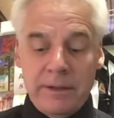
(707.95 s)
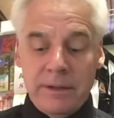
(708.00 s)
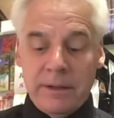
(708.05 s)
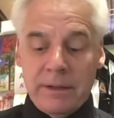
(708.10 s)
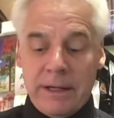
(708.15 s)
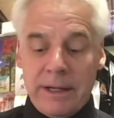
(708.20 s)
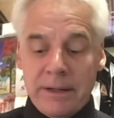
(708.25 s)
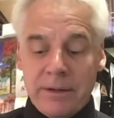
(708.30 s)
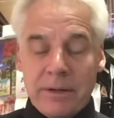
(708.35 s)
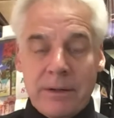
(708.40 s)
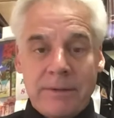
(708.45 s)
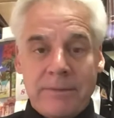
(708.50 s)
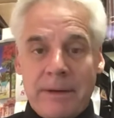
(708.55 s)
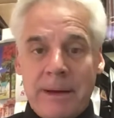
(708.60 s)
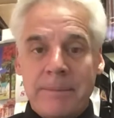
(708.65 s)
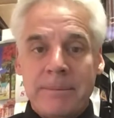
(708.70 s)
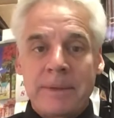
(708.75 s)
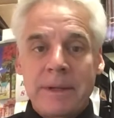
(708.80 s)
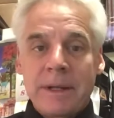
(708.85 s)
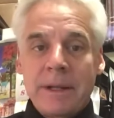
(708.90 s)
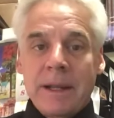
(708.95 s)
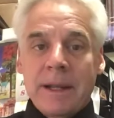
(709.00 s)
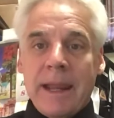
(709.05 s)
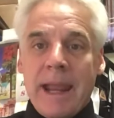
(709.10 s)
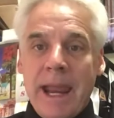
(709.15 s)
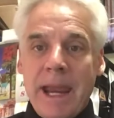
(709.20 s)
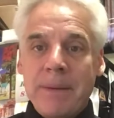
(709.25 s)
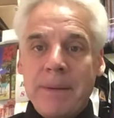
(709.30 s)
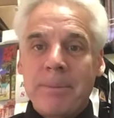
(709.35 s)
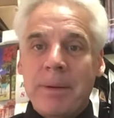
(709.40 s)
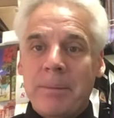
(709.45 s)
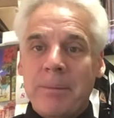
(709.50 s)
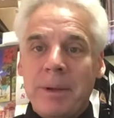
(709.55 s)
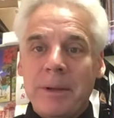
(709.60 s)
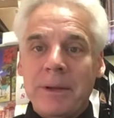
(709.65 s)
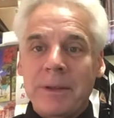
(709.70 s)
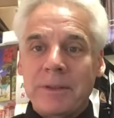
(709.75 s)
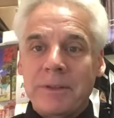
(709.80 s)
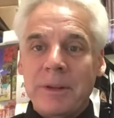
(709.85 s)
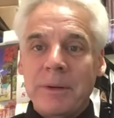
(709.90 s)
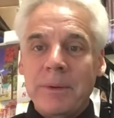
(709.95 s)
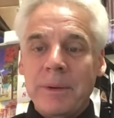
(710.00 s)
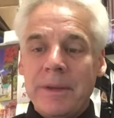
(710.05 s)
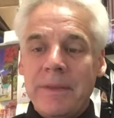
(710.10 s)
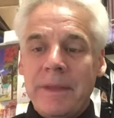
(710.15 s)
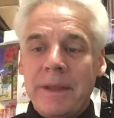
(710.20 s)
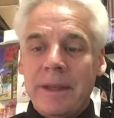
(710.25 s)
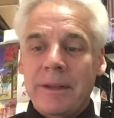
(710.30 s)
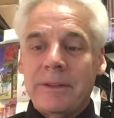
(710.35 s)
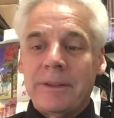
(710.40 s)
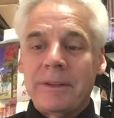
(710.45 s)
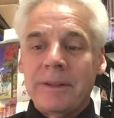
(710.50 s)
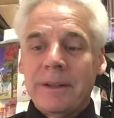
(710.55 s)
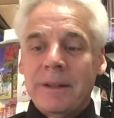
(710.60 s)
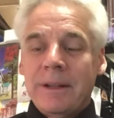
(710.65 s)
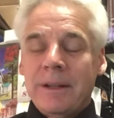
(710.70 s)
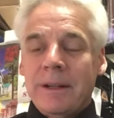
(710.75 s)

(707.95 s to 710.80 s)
I don't know if I'm capable of doing this.